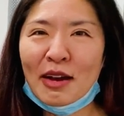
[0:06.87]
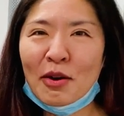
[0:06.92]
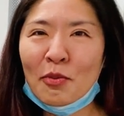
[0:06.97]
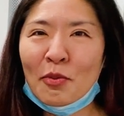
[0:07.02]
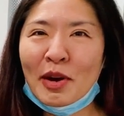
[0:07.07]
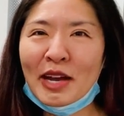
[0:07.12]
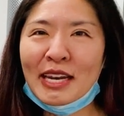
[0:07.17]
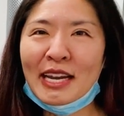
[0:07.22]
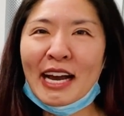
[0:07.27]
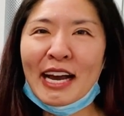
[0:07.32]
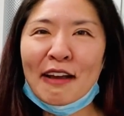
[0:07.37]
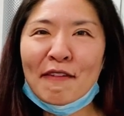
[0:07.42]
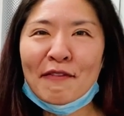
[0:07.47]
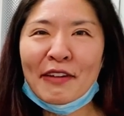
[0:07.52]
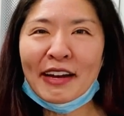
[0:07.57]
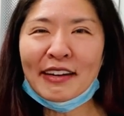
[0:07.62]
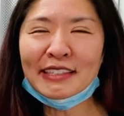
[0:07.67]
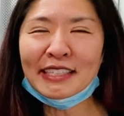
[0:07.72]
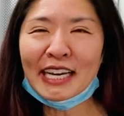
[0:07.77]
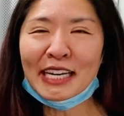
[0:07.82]
When I
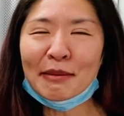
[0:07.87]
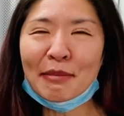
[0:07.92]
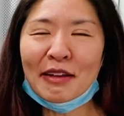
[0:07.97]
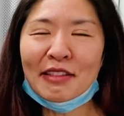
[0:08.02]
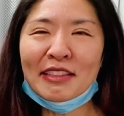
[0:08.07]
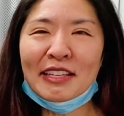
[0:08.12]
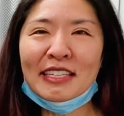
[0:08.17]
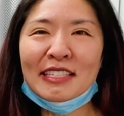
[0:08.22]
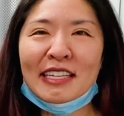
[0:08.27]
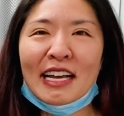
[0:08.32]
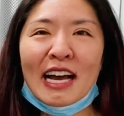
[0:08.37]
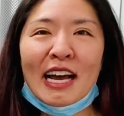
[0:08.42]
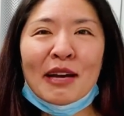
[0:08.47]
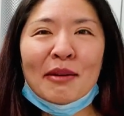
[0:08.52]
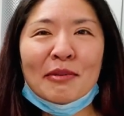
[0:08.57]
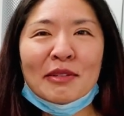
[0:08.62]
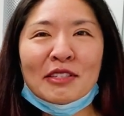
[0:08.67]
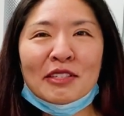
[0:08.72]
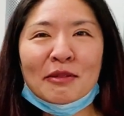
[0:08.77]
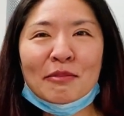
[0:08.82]
found out about this, I
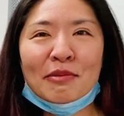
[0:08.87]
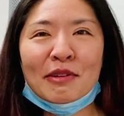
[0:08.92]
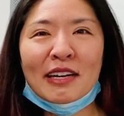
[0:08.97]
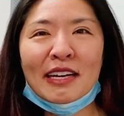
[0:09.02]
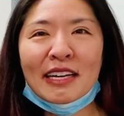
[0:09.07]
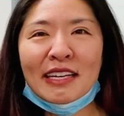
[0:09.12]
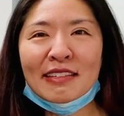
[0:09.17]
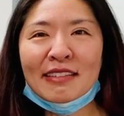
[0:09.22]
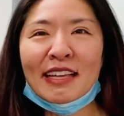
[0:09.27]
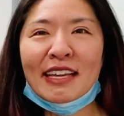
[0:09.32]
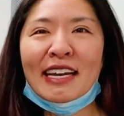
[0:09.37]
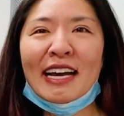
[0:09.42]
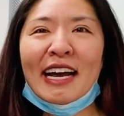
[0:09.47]
was surprised that